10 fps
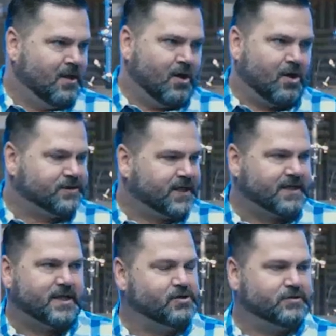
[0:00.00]
All I can
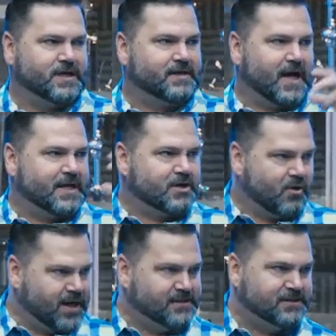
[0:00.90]
tell you is I died
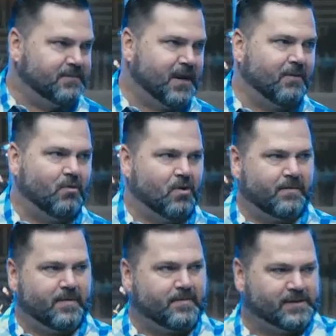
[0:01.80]
crazy, but I woke
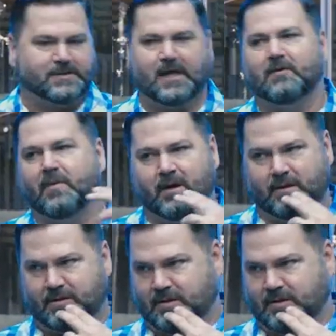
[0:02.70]
up in my sound mind.